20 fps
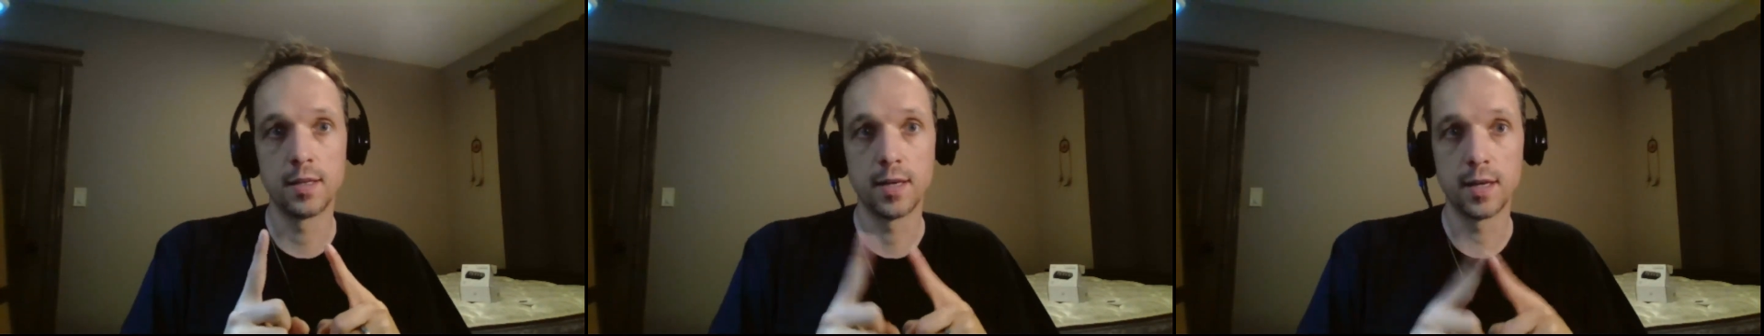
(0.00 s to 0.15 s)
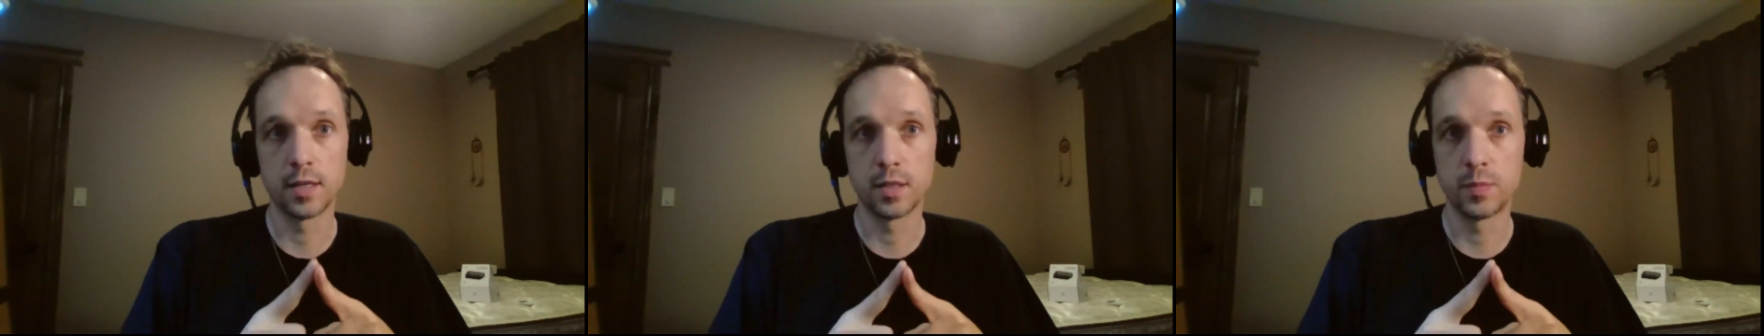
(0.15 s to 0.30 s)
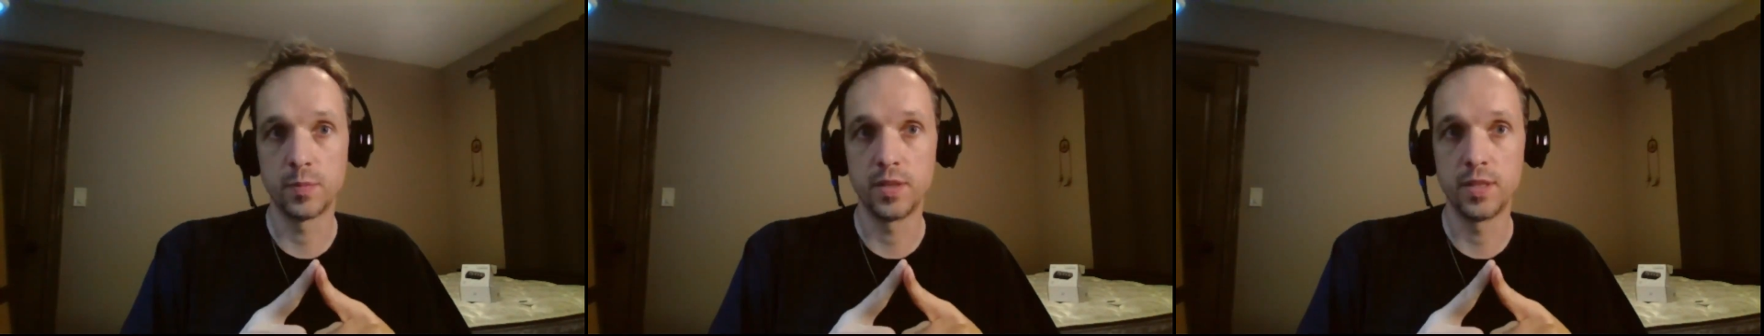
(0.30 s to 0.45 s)

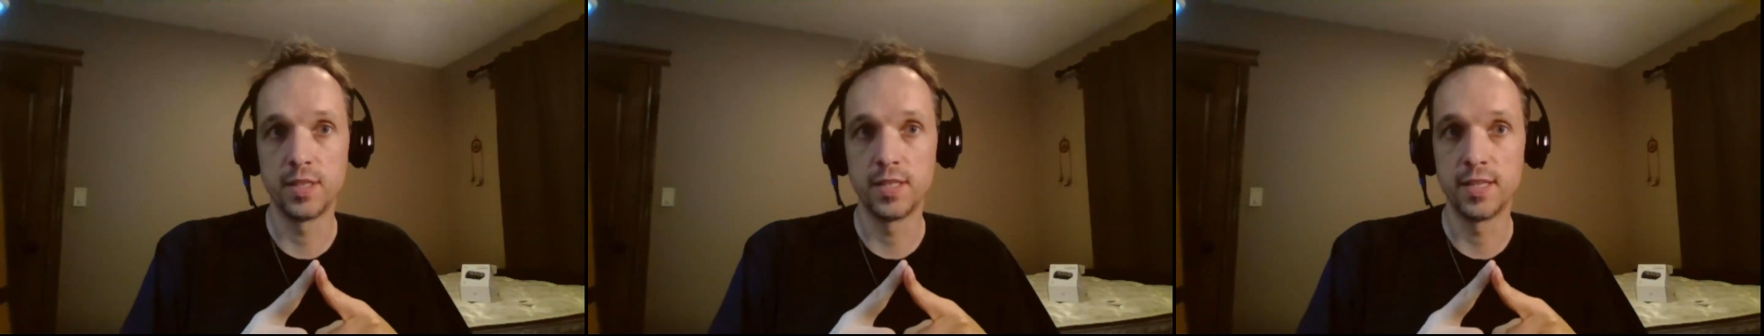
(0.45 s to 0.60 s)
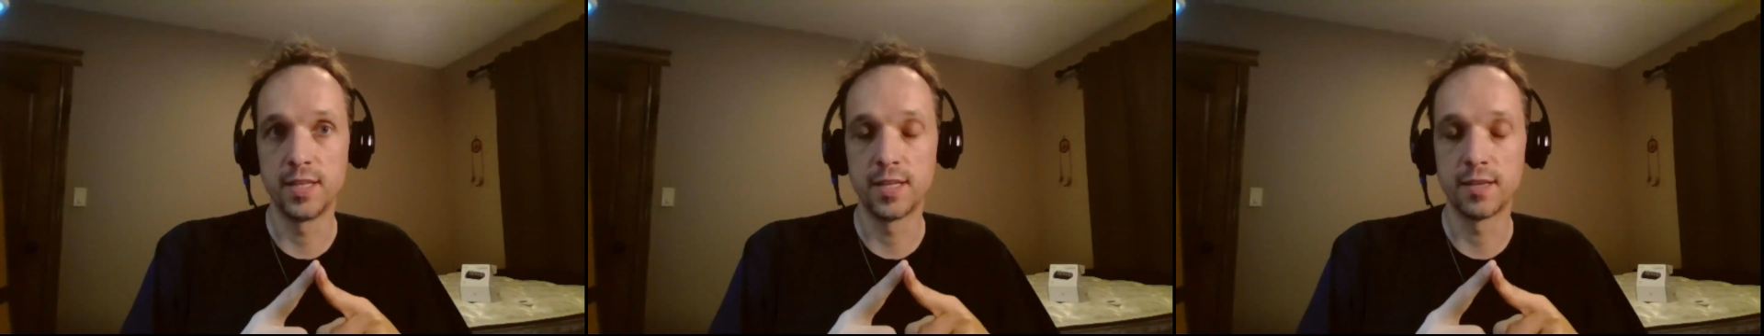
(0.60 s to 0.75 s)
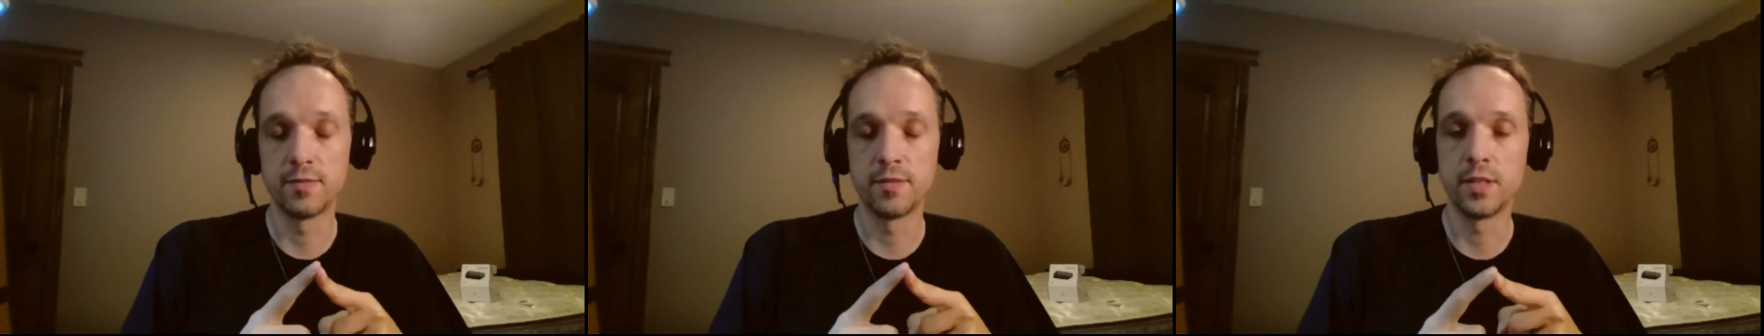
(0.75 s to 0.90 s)
ISP
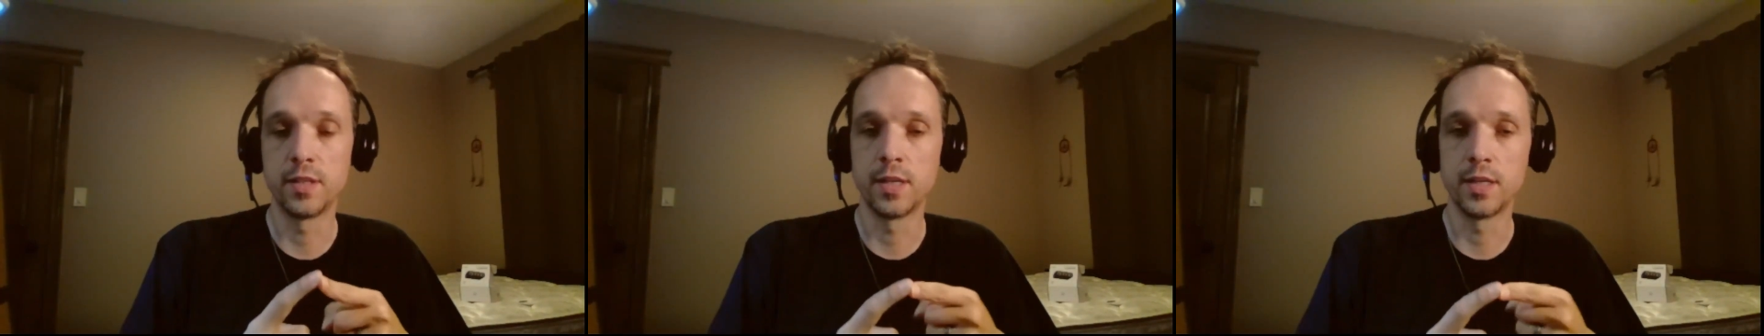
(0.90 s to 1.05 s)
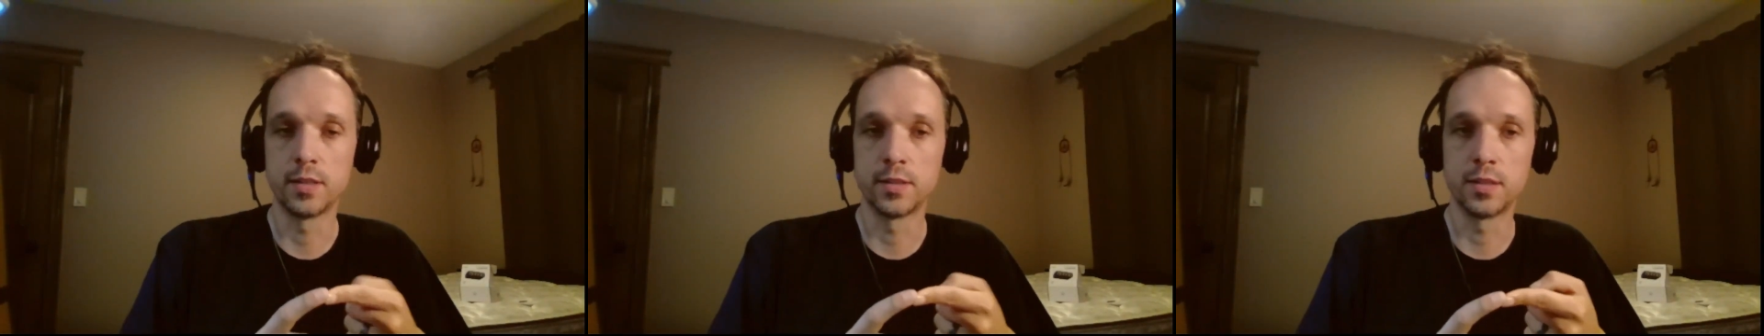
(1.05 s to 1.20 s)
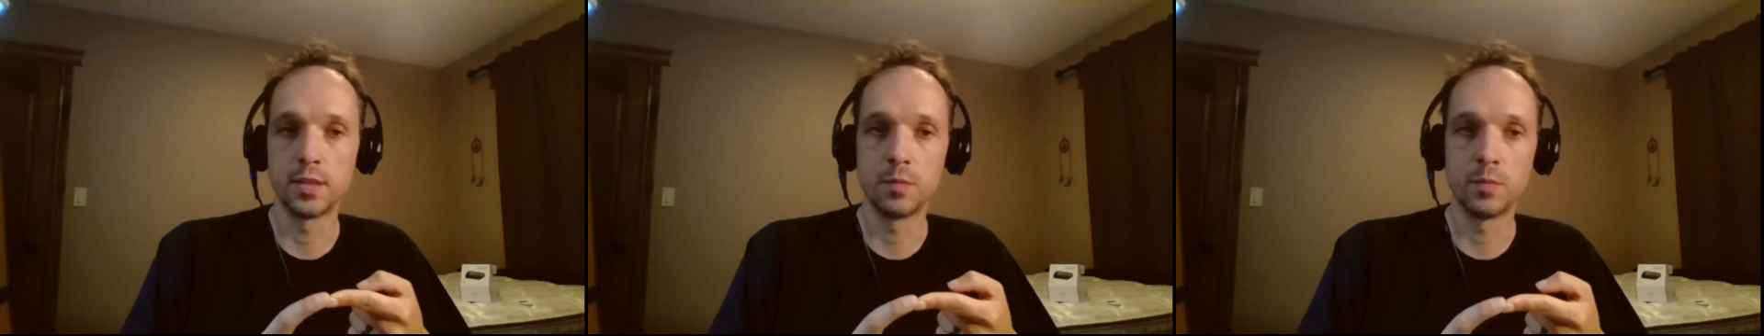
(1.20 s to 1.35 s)
did have
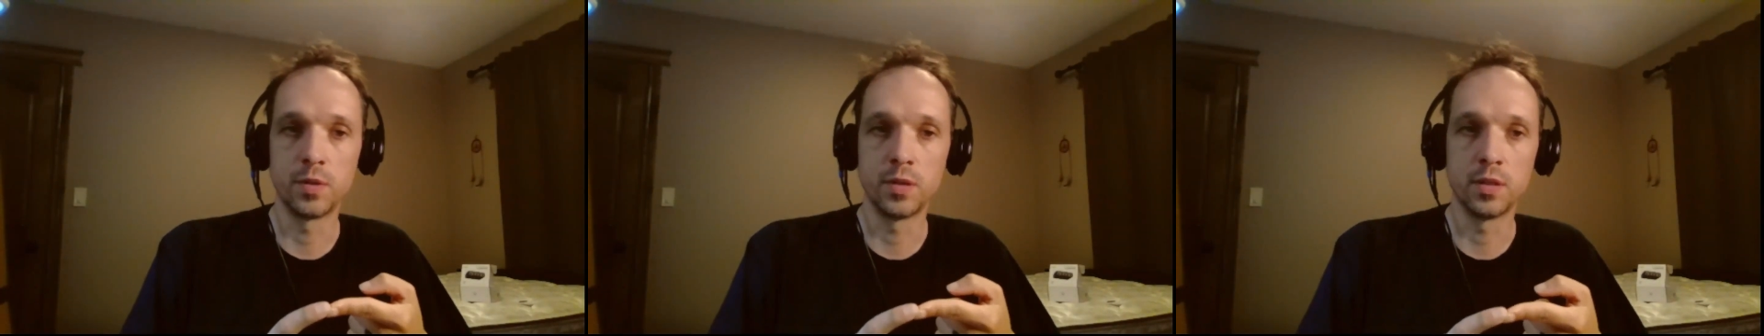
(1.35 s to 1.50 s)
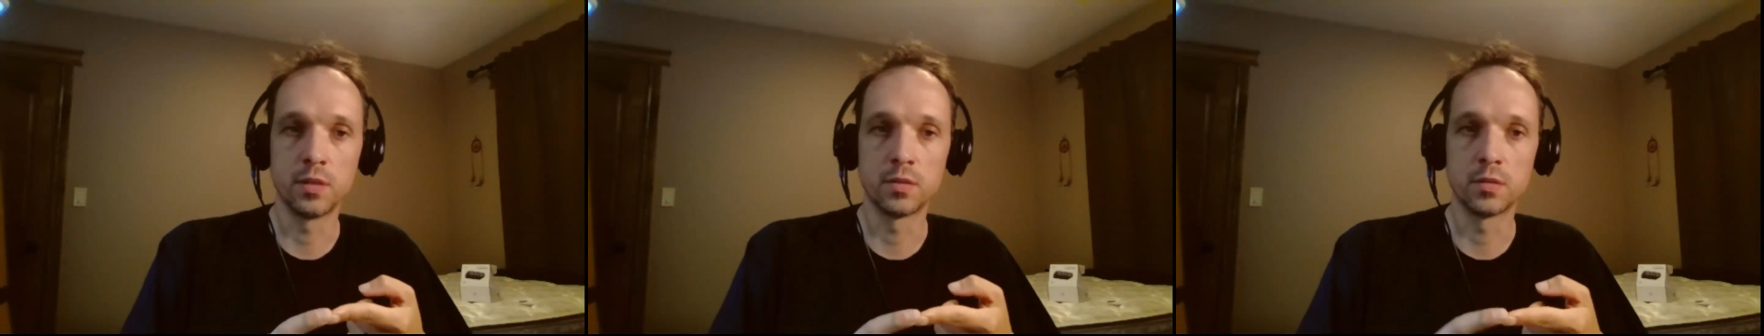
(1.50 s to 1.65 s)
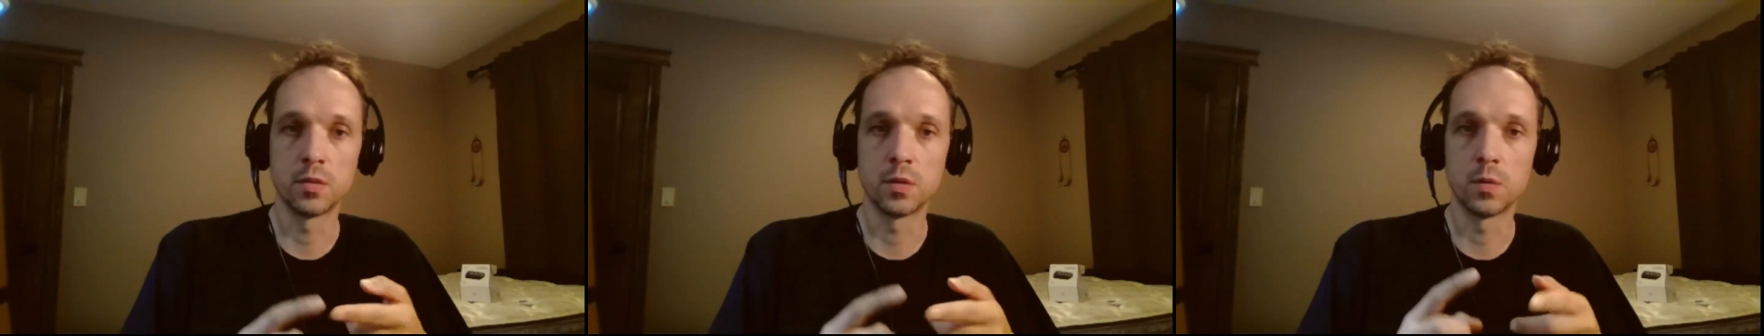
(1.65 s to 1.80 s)

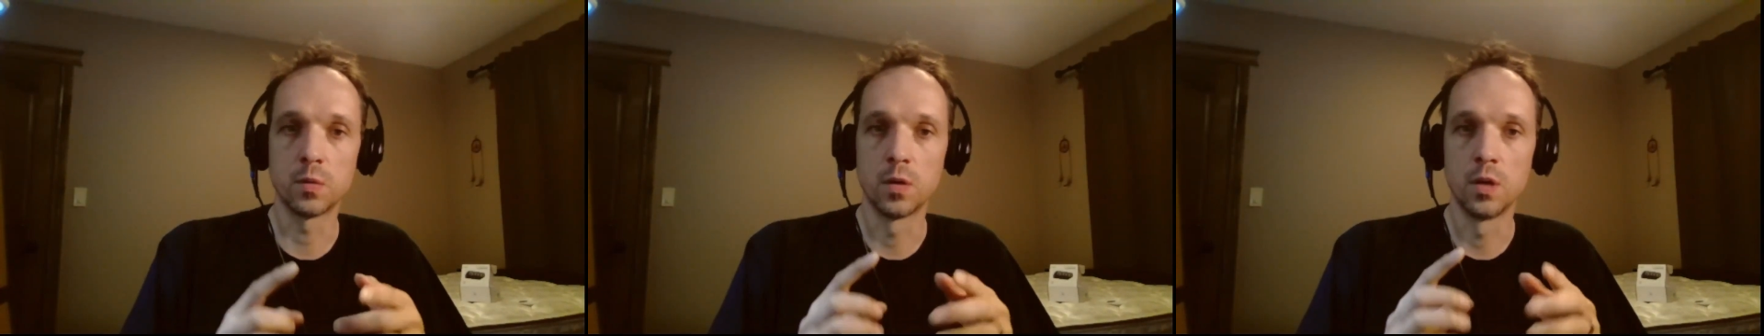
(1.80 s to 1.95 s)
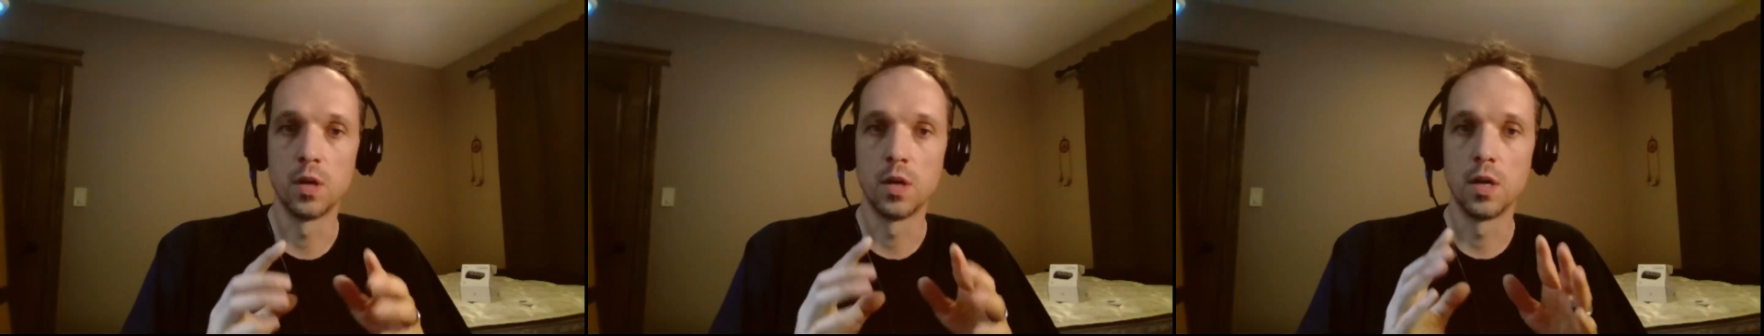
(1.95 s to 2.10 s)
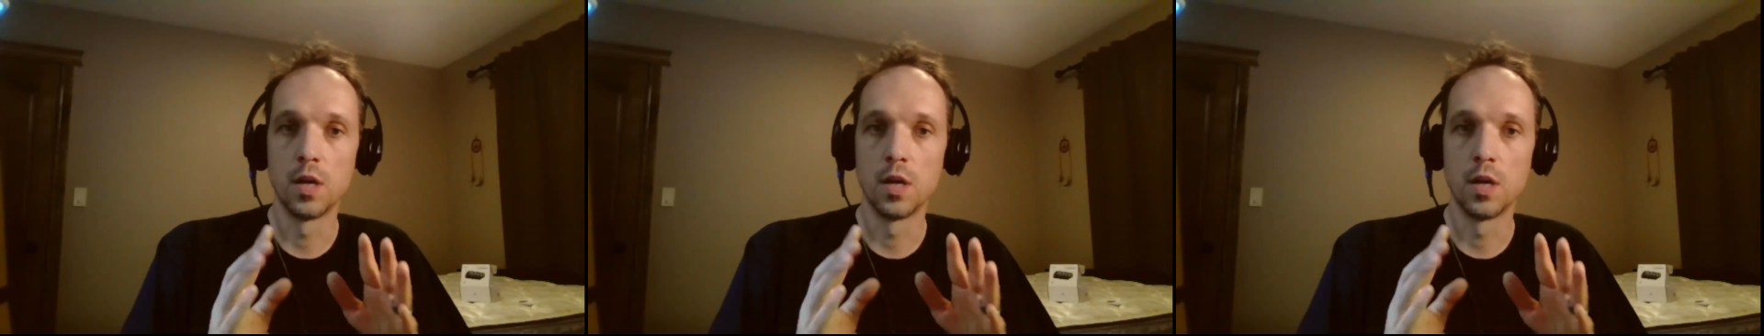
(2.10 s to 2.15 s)
DHCP, so